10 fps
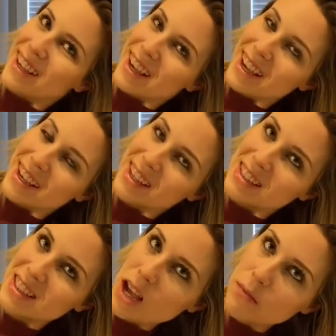
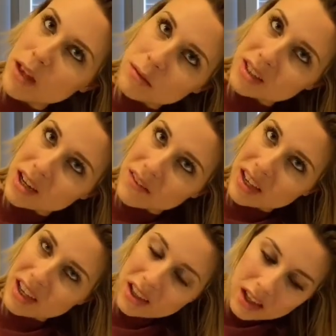And that was kind of
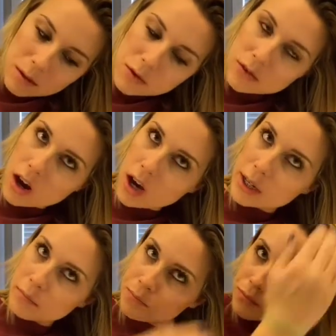it. Like, I moved
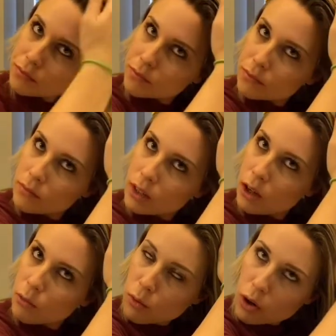on.
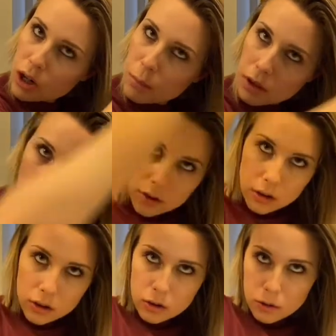I wrote a couple
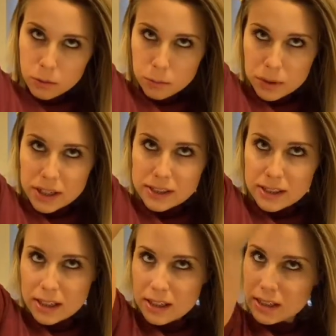other little
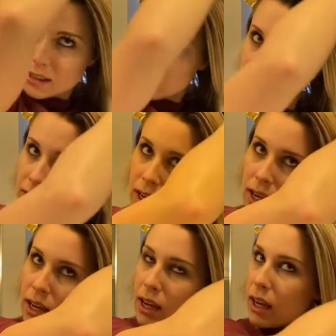pieces.
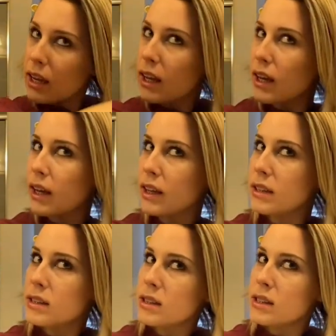
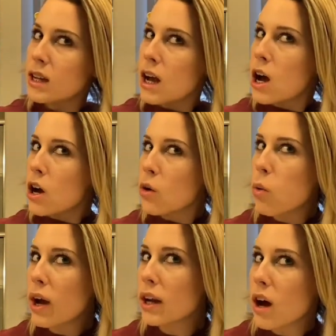And
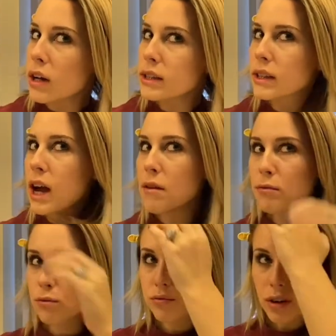quite honestly,
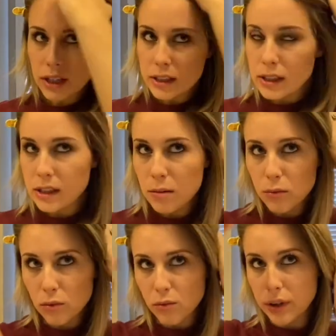I've written
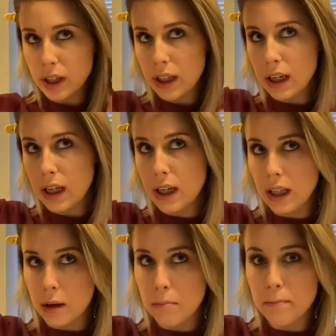some really,
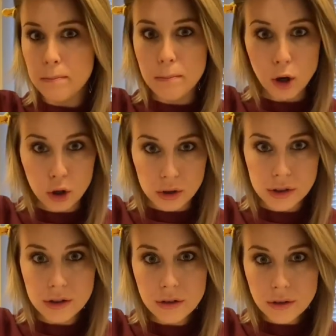like,
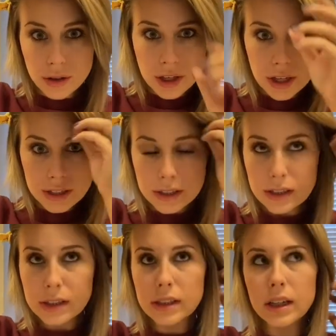personal things
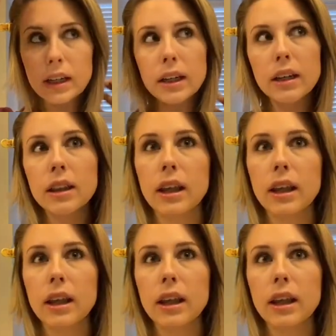since then.